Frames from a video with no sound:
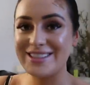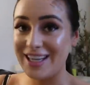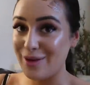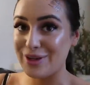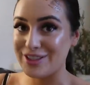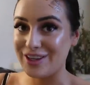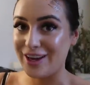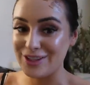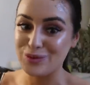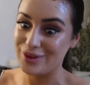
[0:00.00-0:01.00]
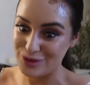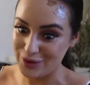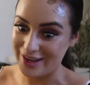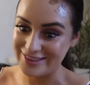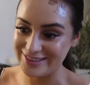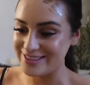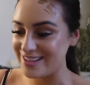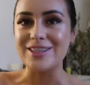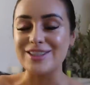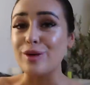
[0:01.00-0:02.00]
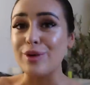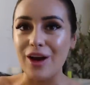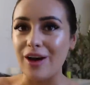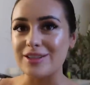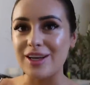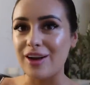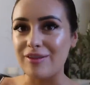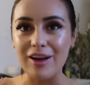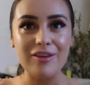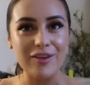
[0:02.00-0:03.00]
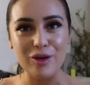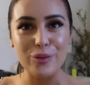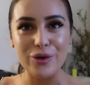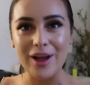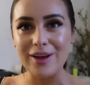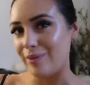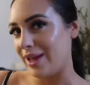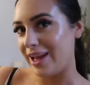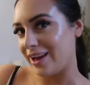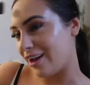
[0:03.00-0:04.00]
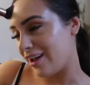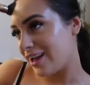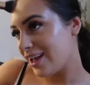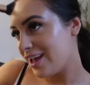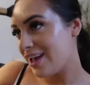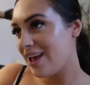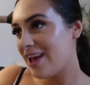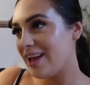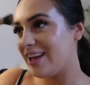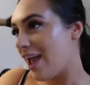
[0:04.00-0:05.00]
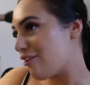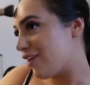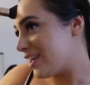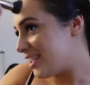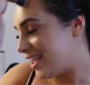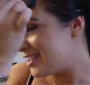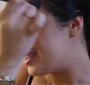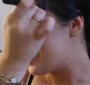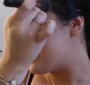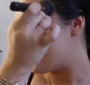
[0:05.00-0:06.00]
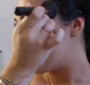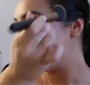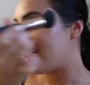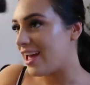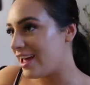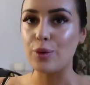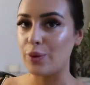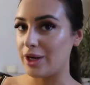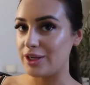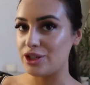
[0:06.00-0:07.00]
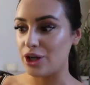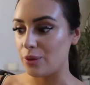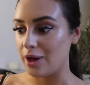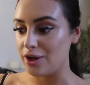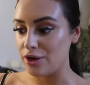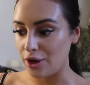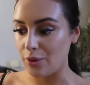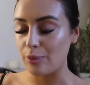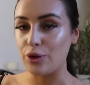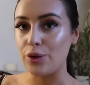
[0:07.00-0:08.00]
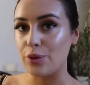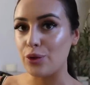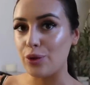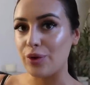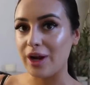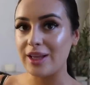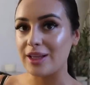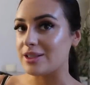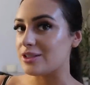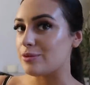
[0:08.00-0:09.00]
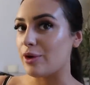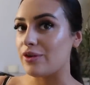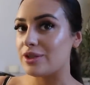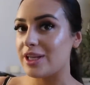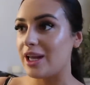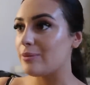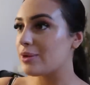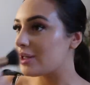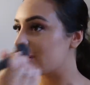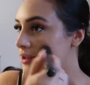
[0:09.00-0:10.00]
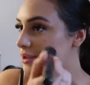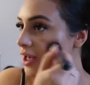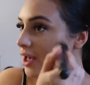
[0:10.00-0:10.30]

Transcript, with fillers: sleepless nights with twins, it's going to be hard to kind of like feel more like me and like get ready and stuff like that. But when I do, I know I'm going to incorporate these into my routine because